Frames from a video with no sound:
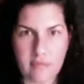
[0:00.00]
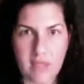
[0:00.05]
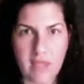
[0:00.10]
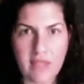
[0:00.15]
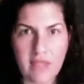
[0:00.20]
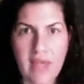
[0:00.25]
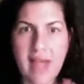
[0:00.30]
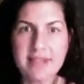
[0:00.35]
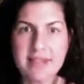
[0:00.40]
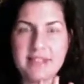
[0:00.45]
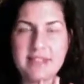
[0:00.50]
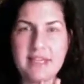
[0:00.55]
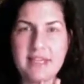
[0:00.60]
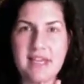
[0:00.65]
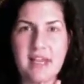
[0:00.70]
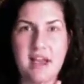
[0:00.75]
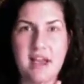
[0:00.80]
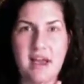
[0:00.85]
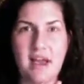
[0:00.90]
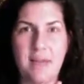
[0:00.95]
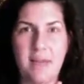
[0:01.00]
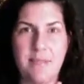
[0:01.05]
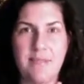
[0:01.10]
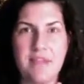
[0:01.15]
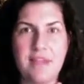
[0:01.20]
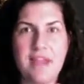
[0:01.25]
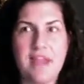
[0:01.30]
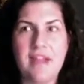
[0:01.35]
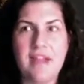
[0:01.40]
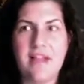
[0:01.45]
that's
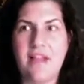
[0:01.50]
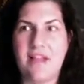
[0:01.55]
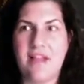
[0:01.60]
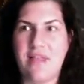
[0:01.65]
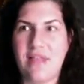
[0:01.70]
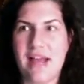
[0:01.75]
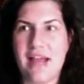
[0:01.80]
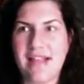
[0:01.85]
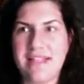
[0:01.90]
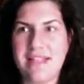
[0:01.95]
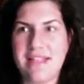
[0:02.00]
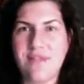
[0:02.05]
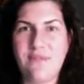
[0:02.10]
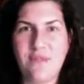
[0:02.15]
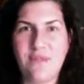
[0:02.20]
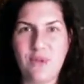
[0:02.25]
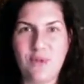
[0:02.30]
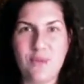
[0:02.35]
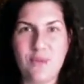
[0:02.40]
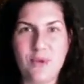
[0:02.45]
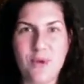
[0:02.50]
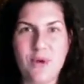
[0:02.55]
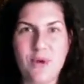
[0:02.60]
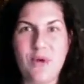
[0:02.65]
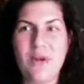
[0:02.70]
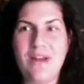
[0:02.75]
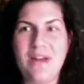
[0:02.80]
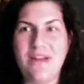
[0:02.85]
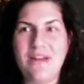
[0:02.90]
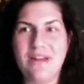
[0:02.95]
the full
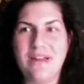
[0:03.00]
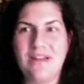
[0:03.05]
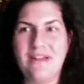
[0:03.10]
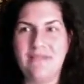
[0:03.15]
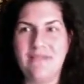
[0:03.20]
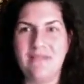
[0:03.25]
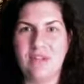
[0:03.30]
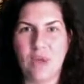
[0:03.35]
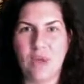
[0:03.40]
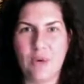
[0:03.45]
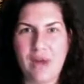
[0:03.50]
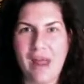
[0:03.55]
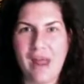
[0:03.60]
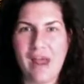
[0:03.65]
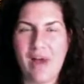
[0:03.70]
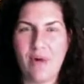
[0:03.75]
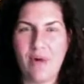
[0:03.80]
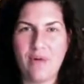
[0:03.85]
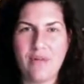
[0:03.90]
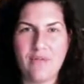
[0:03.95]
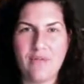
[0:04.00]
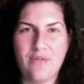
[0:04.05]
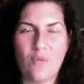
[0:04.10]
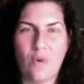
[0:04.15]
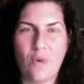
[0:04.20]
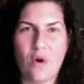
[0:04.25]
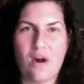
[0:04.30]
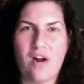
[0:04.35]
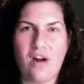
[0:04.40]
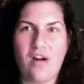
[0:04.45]
moon lowdown
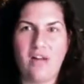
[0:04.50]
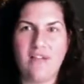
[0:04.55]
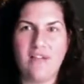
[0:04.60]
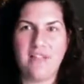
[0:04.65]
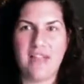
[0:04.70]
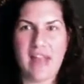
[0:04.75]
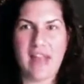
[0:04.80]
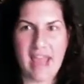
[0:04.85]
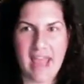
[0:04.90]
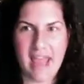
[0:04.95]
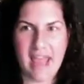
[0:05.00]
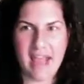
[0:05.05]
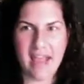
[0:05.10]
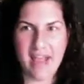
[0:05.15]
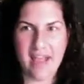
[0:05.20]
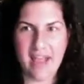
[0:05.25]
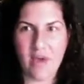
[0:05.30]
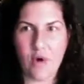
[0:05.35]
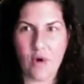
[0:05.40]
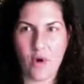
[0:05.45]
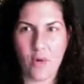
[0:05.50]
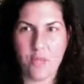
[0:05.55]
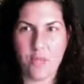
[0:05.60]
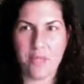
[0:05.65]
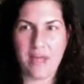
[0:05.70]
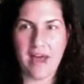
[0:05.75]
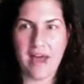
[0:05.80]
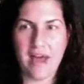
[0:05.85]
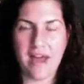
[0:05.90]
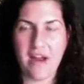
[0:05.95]
for today. I
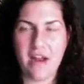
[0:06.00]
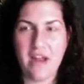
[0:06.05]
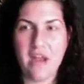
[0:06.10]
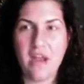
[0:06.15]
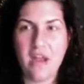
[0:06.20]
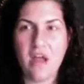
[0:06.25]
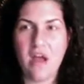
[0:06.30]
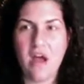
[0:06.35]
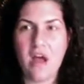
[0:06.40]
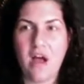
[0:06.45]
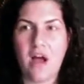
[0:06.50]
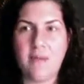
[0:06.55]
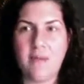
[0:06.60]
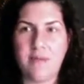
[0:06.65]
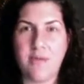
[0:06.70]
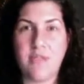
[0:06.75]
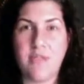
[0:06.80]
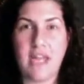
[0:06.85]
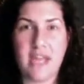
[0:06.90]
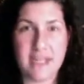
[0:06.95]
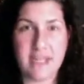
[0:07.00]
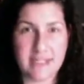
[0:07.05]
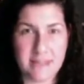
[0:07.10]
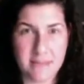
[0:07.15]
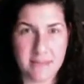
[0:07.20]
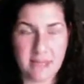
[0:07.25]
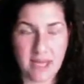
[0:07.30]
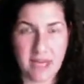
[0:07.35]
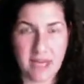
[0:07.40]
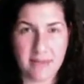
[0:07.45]
hope that you take
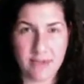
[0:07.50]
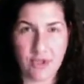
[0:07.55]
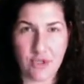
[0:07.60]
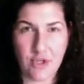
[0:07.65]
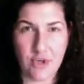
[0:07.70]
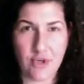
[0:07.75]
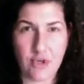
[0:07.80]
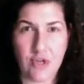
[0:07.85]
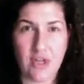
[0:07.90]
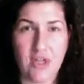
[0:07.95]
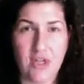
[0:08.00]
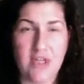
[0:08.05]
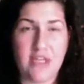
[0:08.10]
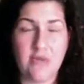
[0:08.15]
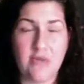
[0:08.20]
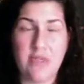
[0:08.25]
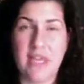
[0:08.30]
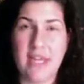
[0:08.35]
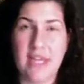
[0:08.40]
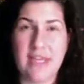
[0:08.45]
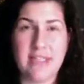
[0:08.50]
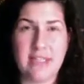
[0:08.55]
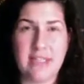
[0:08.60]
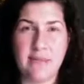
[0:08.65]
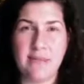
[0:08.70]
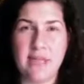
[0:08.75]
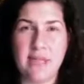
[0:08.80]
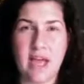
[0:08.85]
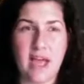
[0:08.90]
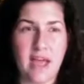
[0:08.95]
some time to journal, and you take
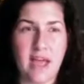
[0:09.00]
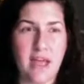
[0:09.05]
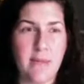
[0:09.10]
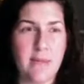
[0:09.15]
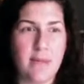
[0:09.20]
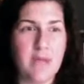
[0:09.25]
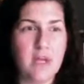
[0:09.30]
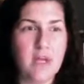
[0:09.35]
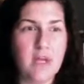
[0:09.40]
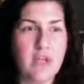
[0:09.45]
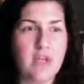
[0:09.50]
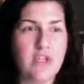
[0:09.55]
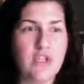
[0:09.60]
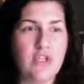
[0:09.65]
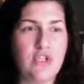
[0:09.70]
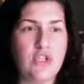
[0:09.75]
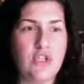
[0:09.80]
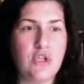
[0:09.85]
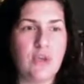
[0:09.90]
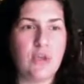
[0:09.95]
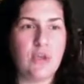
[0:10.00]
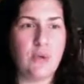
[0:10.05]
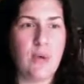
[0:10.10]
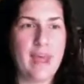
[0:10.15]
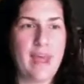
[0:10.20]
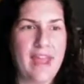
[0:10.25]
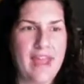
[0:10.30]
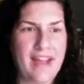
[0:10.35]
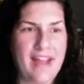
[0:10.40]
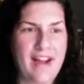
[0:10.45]
some time to,
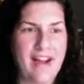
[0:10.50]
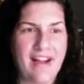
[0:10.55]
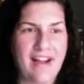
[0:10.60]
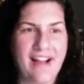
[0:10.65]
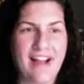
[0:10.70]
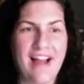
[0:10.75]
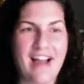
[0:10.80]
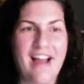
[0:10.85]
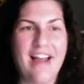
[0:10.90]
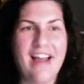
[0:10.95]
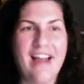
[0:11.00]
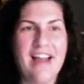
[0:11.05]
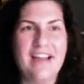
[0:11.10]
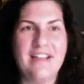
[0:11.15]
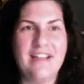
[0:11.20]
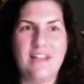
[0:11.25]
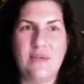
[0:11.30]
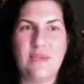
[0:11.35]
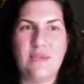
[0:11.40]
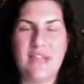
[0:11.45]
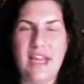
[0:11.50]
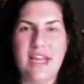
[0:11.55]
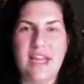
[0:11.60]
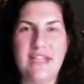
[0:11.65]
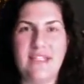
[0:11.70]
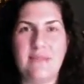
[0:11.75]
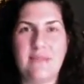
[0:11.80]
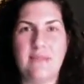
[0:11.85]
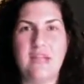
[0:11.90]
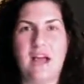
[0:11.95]
hey Erica, that you
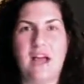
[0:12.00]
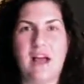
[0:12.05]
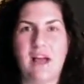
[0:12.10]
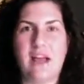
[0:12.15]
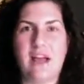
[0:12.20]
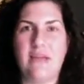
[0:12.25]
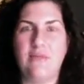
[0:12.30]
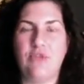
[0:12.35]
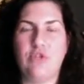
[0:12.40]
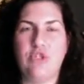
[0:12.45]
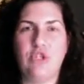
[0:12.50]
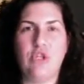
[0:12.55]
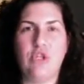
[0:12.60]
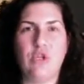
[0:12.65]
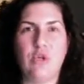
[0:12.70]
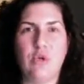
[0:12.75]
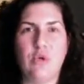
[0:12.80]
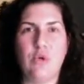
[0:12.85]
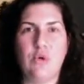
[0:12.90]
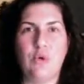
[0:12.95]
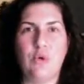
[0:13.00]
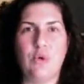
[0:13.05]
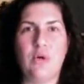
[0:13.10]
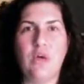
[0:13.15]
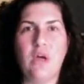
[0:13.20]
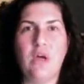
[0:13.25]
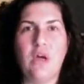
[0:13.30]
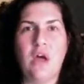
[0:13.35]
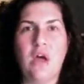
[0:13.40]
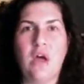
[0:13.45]
take some time to